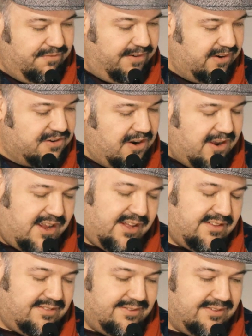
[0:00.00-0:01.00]
figure
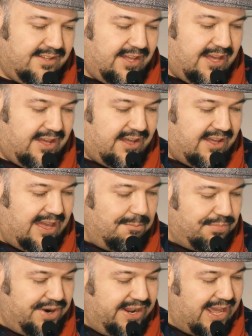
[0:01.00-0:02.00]
drawings
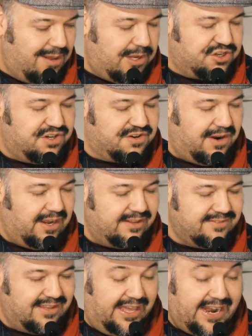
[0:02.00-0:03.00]
and bring animation
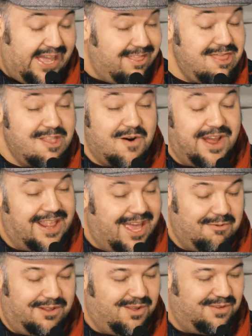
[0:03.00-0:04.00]
drawings. And I had no
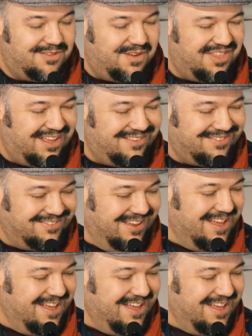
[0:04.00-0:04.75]
idea what those two things